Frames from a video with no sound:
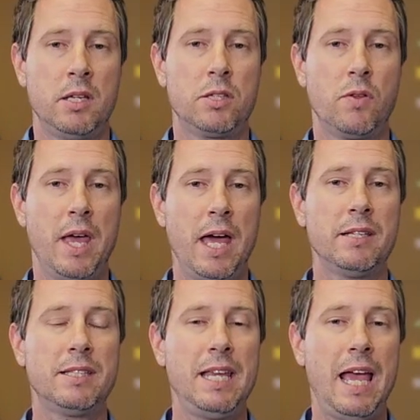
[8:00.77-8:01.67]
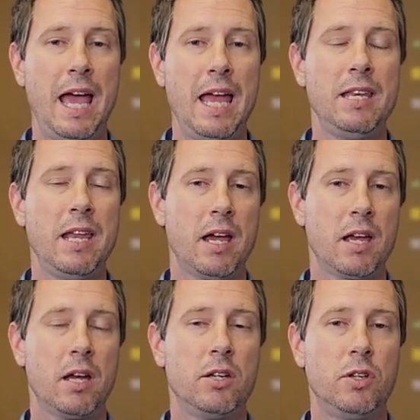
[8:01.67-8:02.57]
So that is the
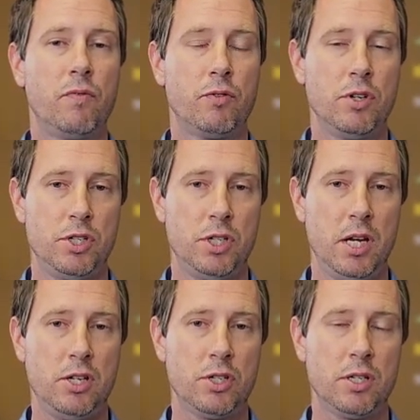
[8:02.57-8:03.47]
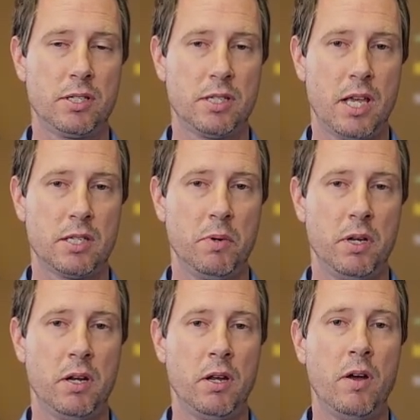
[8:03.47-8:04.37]
Head-Neck Differentiation
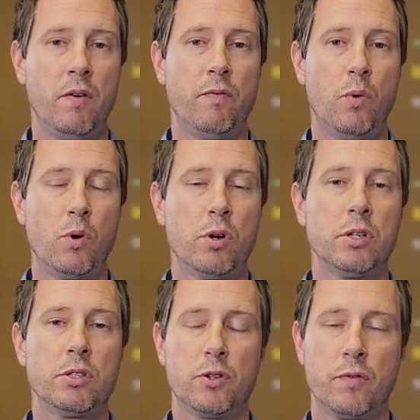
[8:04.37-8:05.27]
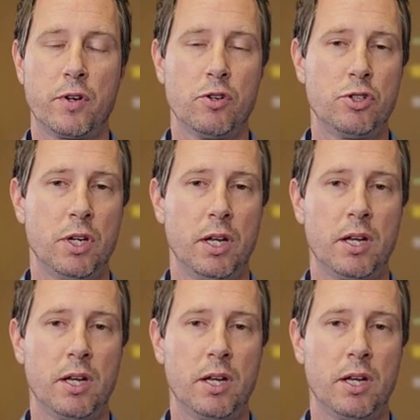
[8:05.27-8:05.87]
Assessment for cervicogenic